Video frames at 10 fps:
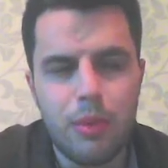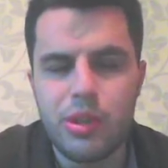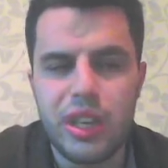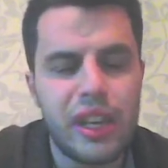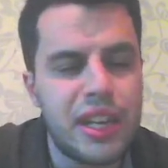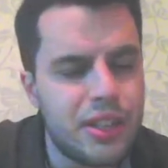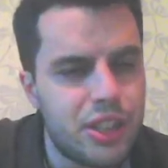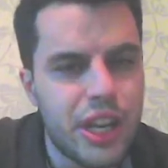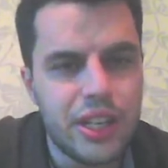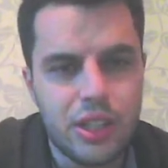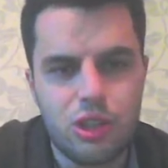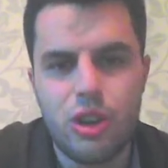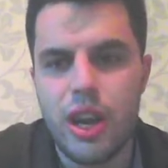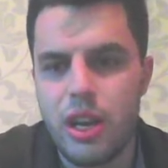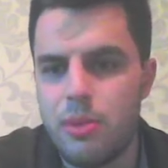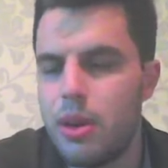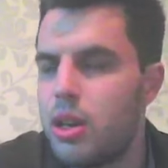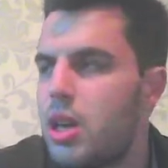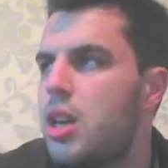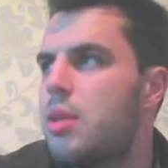I'm not saying he needs to change his trainer,
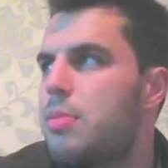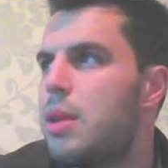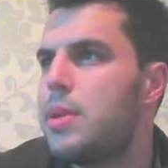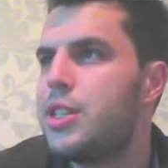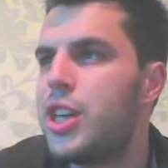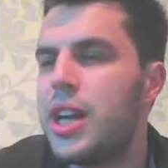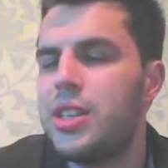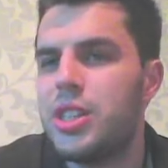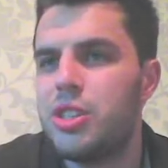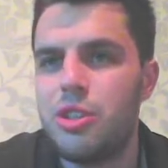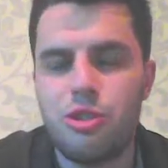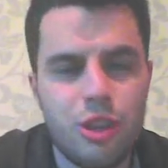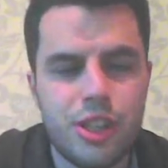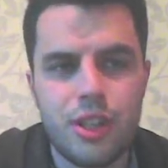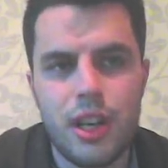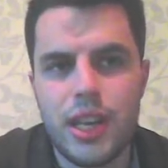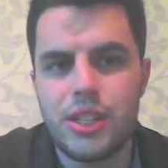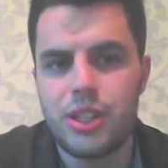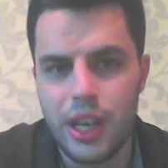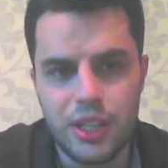but maybe change his
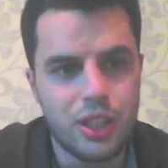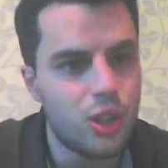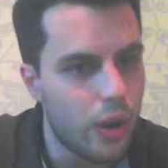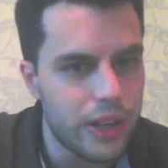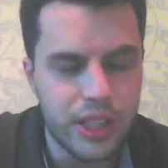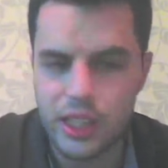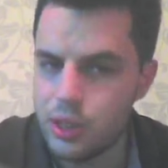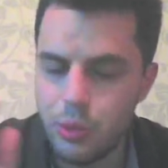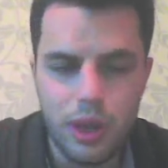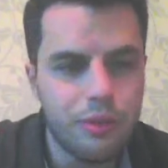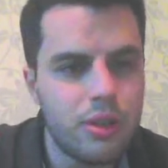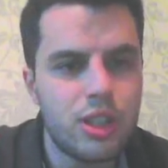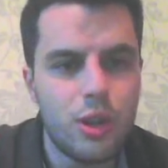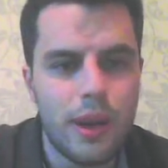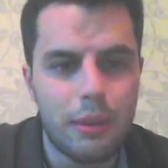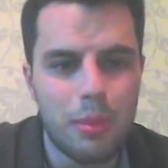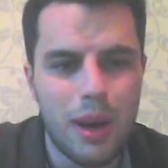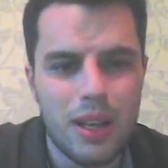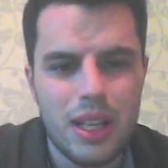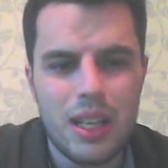nutritionist, change his dietitian, whatever he's doing.
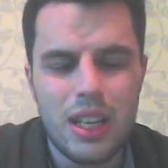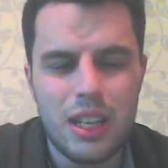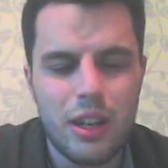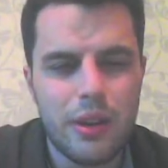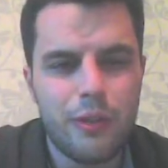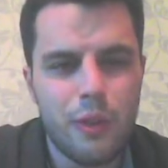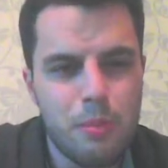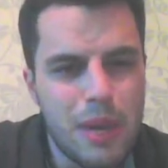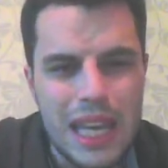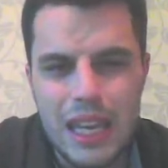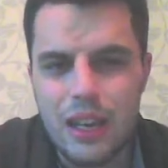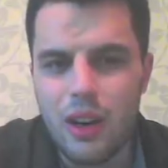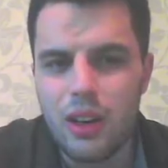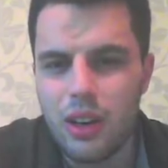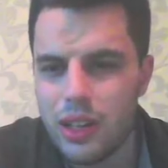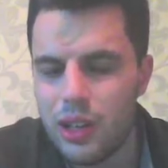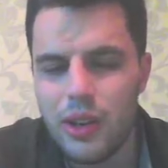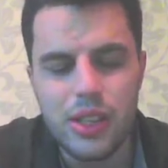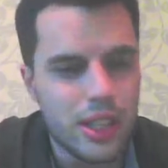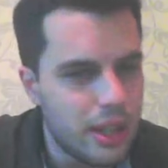But, you know, for me, I'd
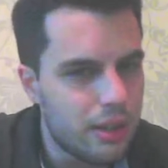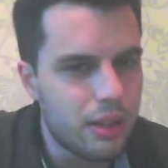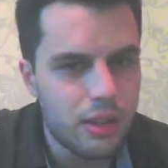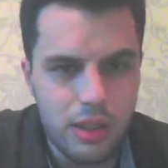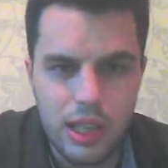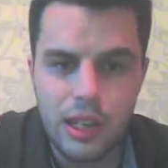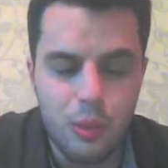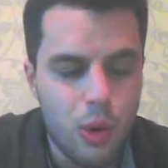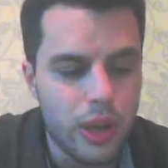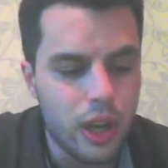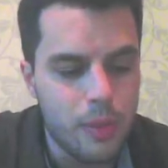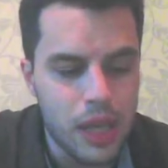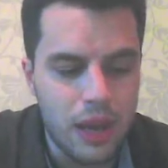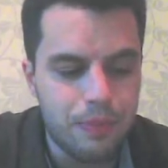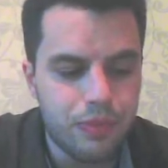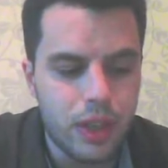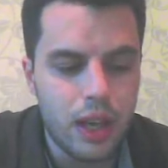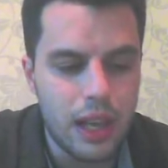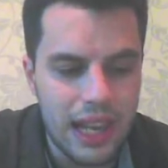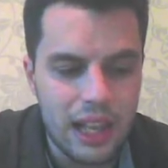like to see Dillian Whyte coming in
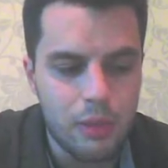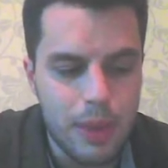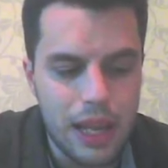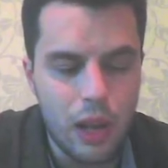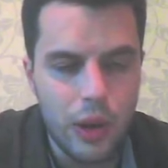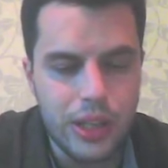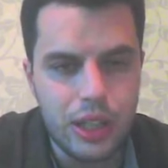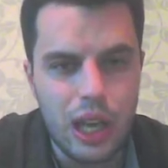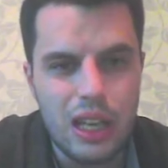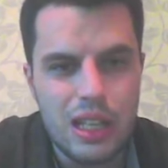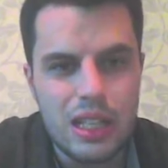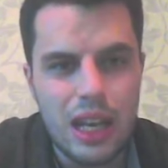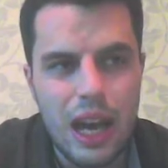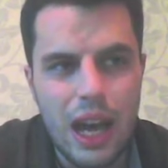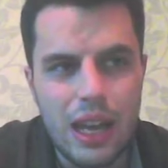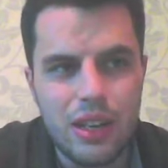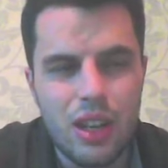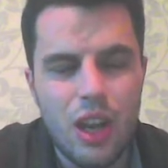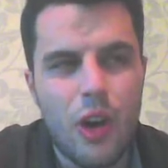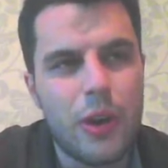a little bit lighter. And
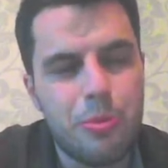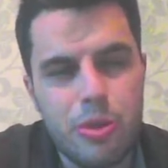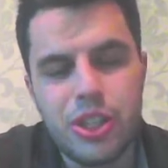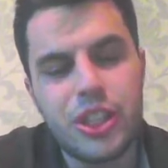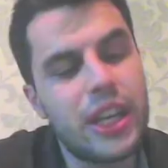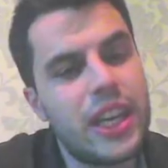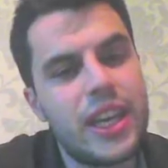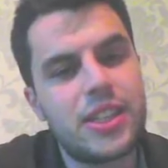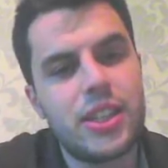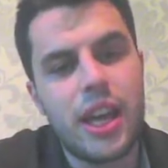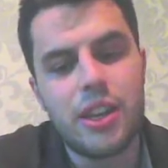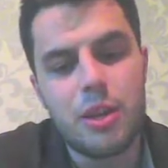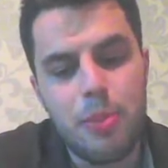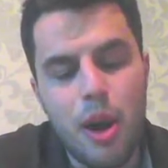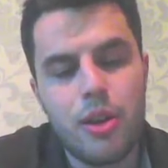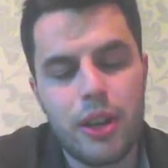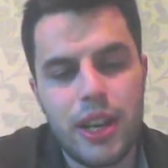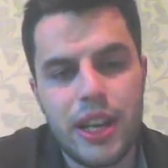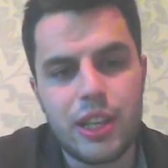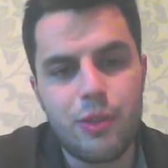I appreciate he hasn't had an opponent
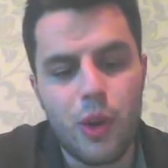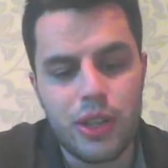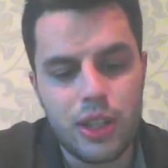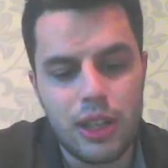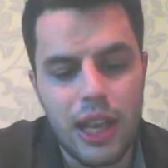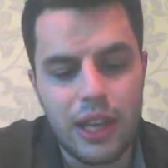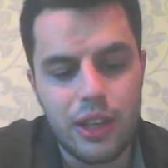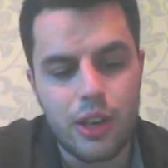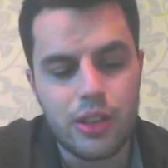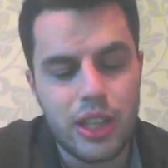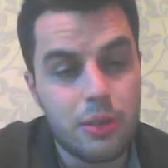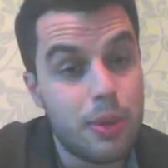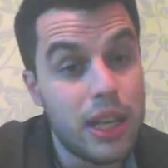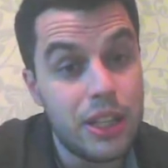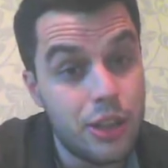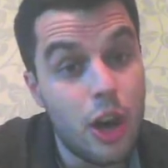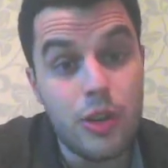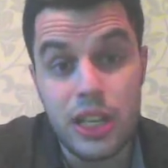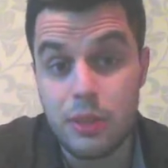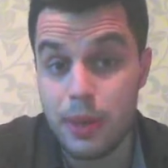in this fight till late notice, but he's
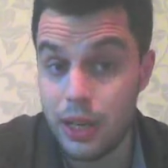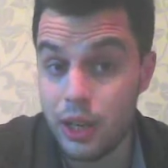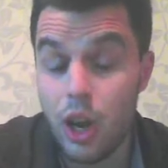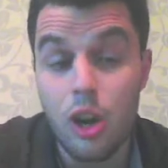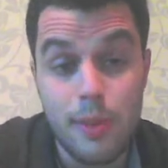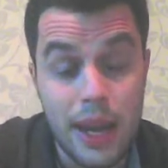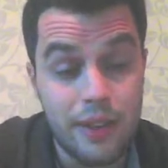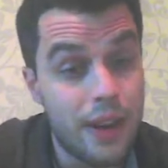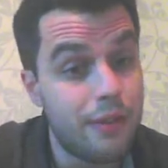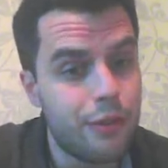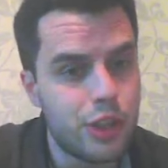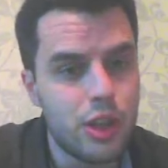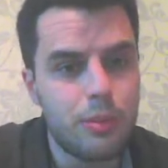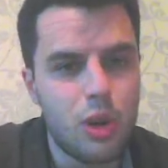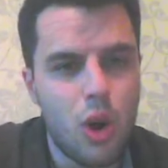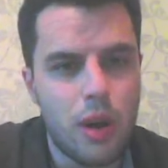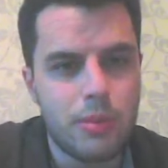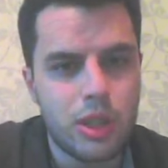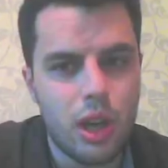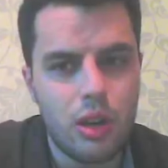known he's been in the co-main event for some
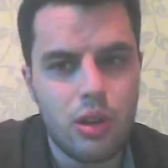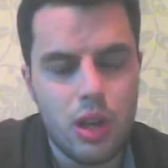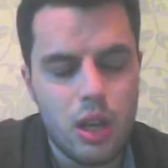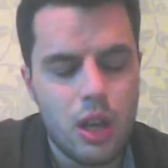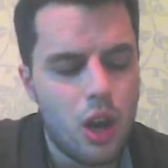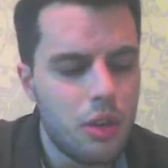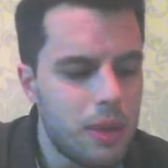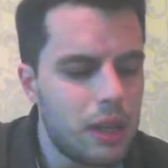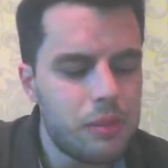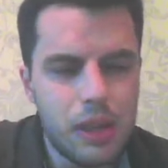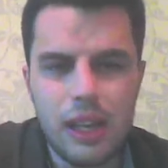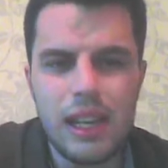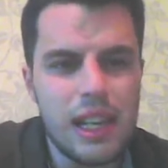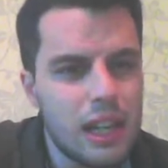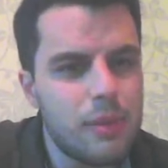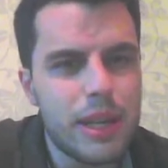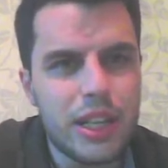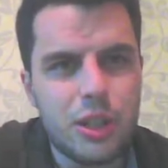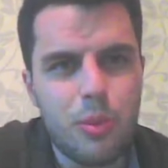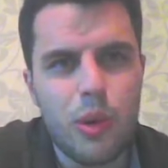time. So I'm a little bit
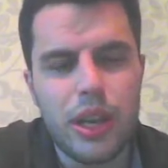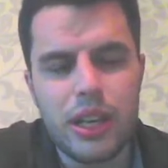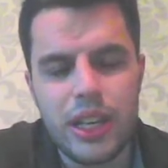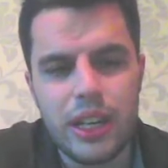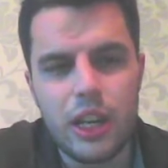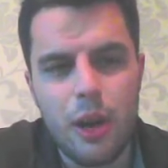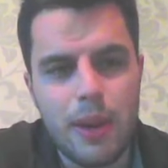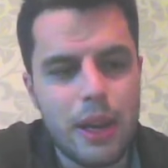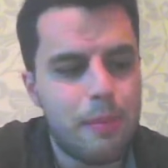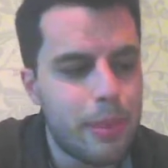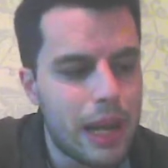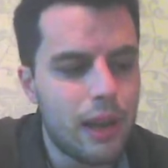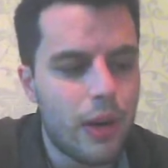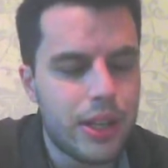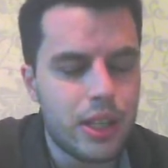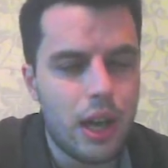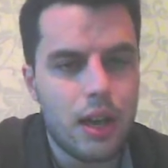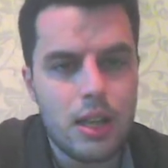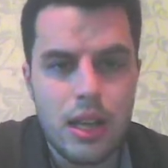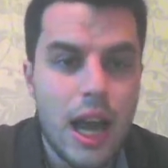disappointed he didn't come in a bit lighter,
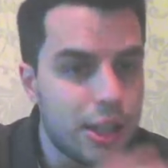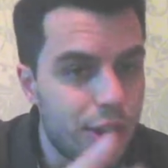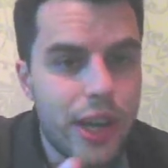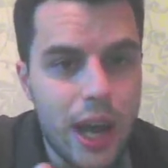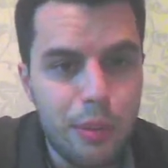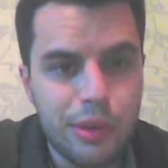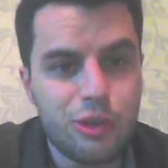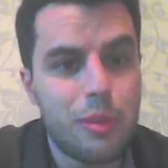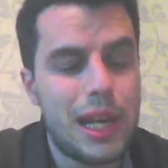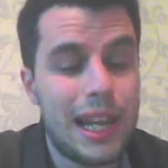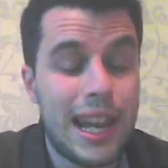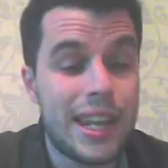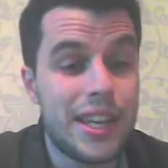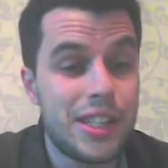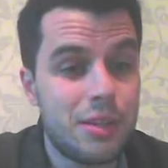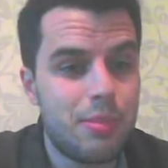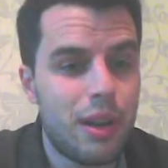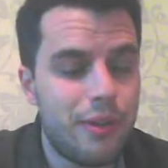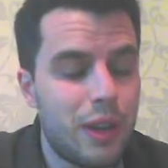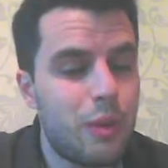as I am with Robert Helenius. But
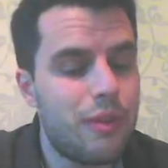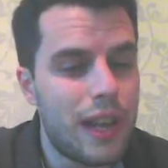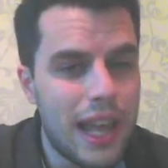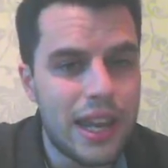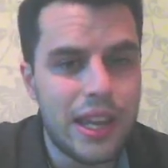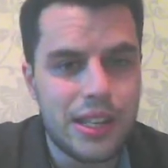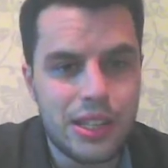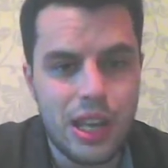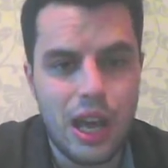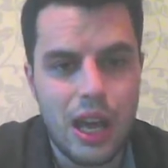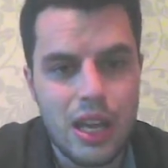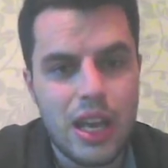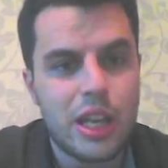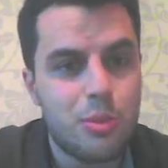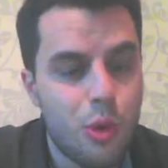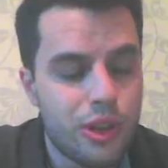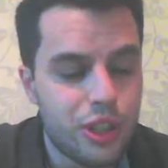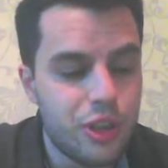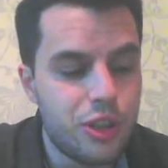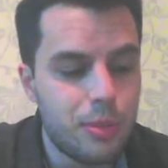I think with Helenius, it's more
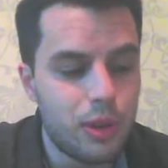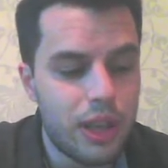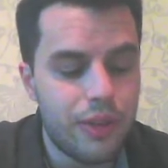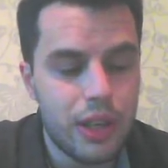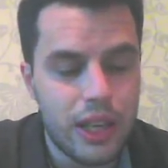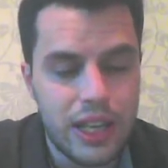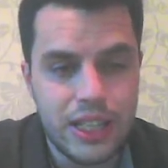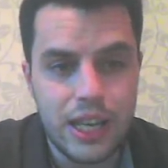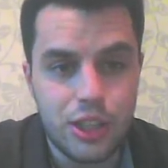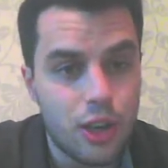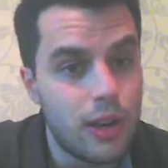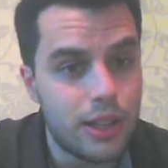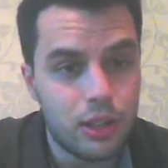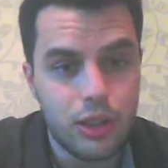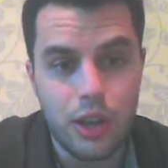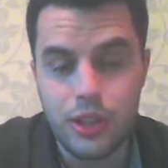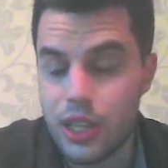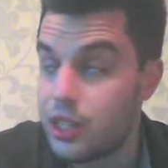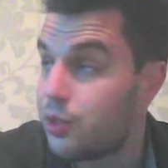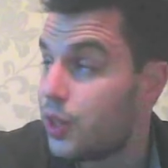excusable given that he's had so little
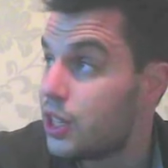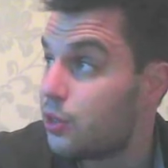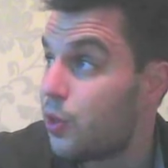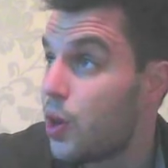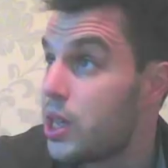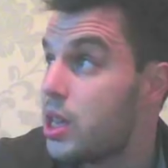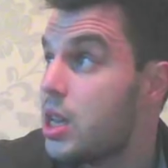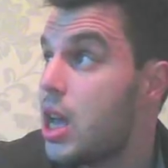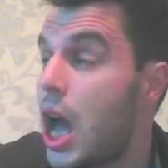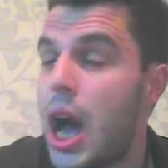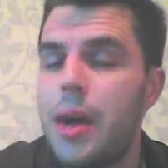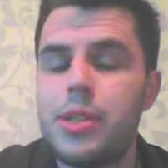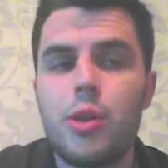notice for this fight.